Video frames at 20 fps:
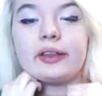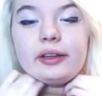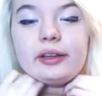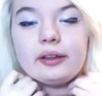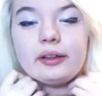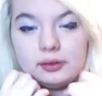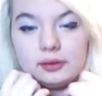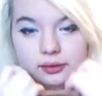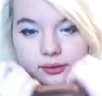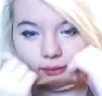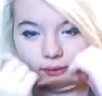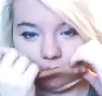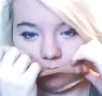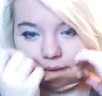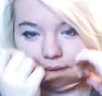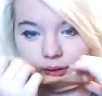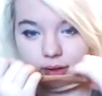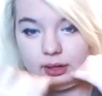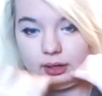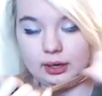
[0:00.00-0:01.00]
this,
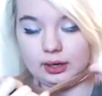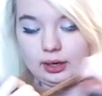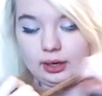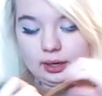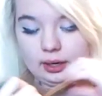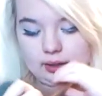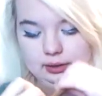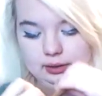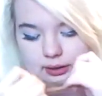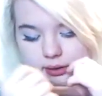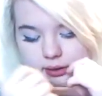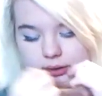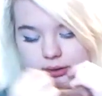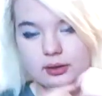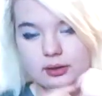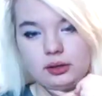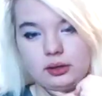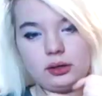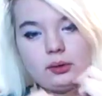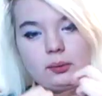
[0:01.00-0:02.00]
and then
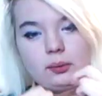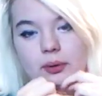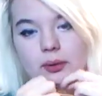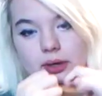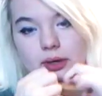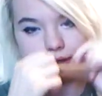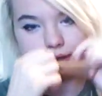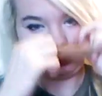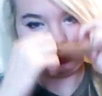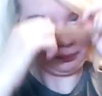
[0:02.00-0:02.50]
you pull it